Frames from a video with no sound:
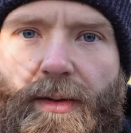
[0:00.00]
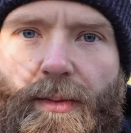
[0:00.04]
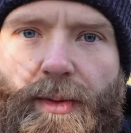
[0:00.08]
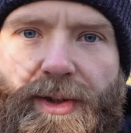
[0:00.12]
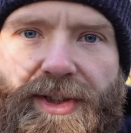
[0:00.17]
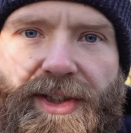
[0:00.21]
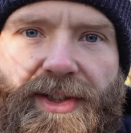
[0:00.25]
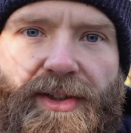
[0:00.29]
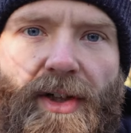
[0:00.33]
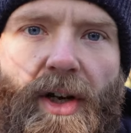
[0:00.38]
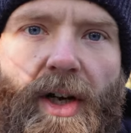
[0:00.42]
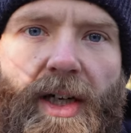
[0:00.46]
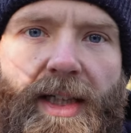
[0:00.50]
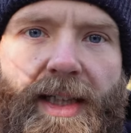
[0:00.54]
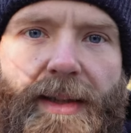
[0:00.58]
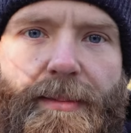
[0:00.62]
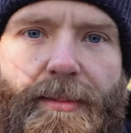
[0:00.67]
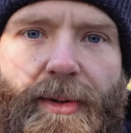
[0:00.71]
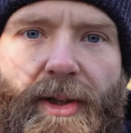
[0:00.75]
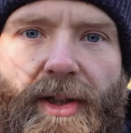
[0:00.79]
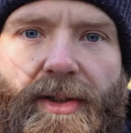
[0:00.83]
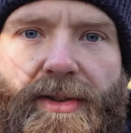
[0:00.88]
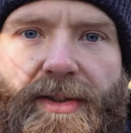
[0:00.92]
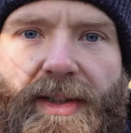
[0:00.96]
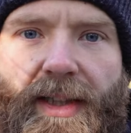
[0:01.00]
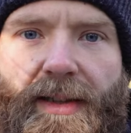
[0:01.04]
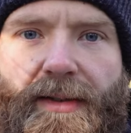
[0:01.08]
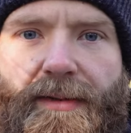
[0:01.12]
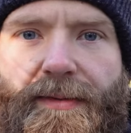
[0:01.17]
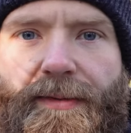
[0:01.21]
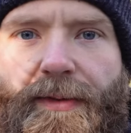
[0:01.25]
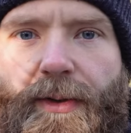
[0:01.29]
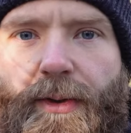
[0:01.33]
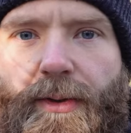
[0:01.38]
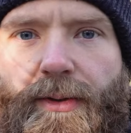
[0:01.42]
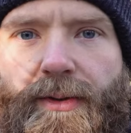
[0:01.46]
which is highly
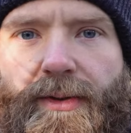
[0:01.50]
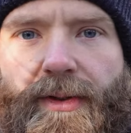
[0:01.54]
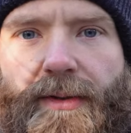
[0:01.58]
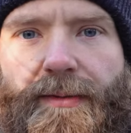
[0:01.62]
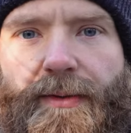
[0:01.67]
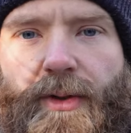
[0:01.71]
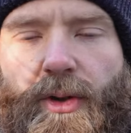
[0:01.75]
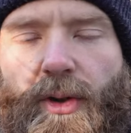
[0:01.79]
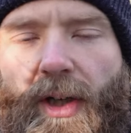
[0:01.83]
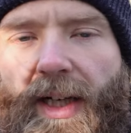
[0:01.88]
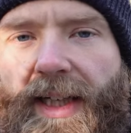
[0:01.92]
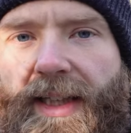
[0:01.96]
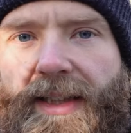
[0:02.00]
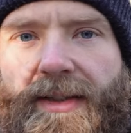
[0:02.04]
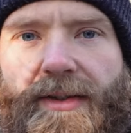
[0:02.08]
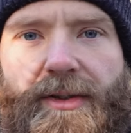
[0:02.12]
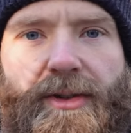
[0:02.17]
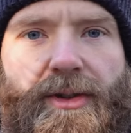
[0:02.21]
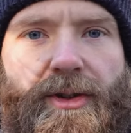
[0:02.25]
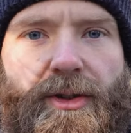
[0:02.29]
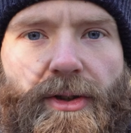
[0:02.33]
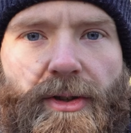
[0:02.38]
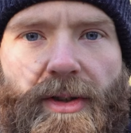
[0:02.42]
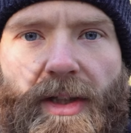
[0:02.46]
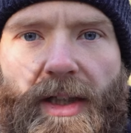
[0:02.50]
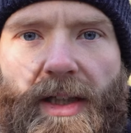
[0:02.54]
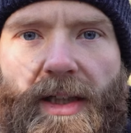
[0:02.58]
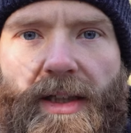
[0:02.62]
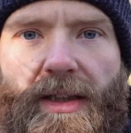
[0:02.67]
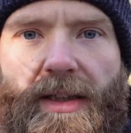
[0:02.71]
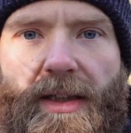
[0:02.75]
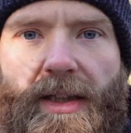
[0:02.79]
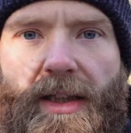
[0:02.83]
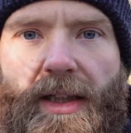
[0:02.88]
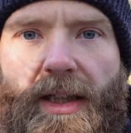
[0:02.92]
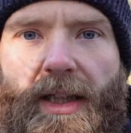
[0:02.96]
processed foods of grains,
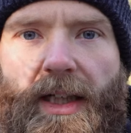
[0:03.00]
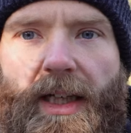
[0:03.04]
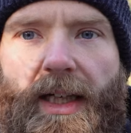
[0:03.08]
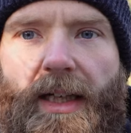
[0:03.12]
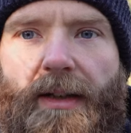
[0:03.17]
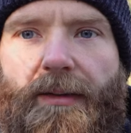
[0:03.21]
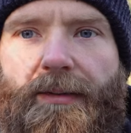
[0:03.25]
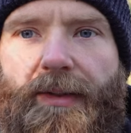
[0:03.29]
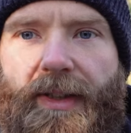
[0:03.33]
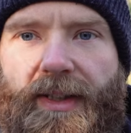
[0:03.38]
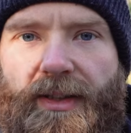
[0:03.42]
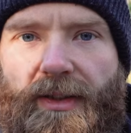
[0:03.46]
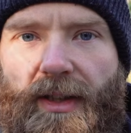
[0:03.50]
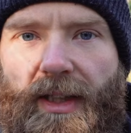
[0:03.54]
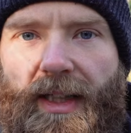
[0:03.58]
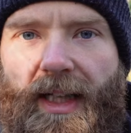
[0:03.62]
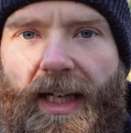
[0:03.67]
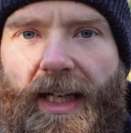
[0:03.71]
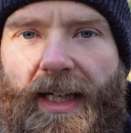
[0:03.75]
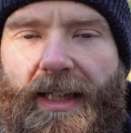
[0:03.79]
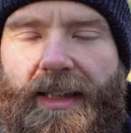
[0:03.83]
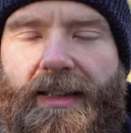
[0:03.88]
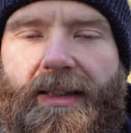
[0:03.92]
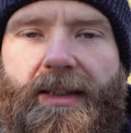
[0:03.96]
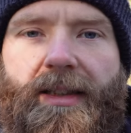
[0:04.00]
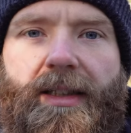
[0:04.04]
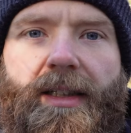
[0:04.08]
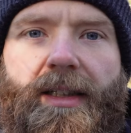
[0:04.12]
sugar, things like that,